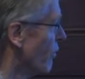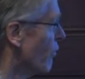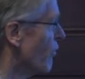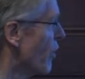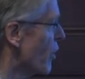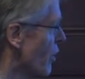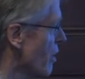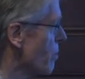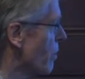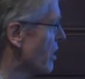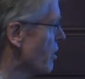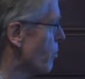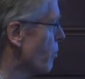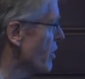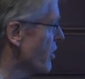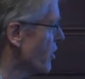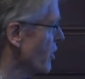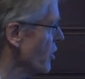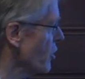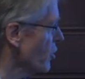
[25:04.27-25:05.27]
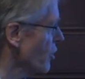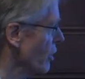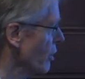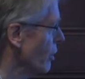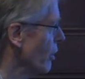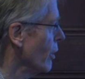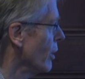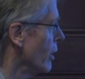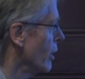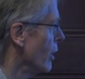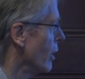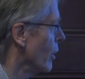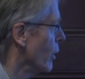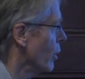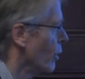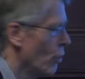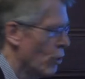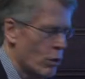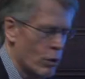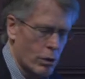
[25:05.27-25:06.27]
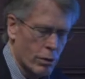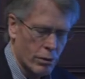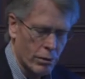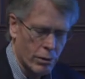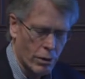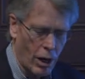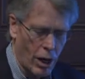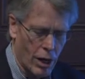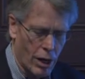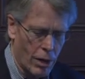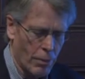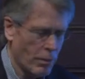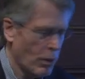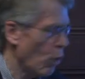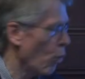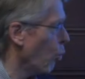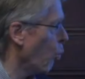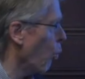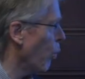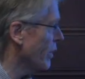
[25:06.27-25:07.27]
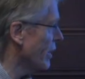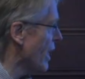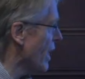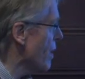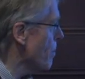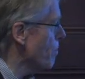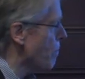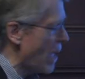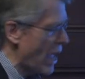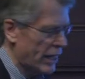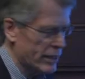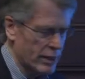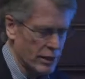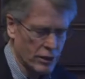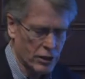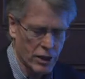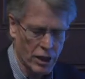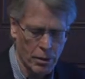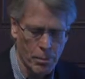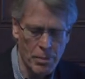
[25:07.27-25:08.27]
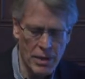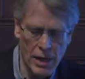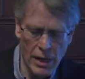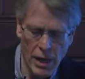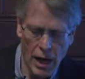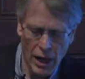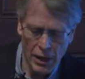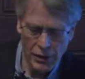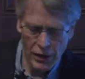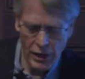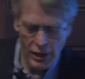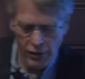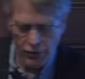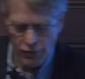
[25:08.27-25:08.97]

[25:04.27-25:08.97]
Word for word: very much precision um, what the impact is going to be on the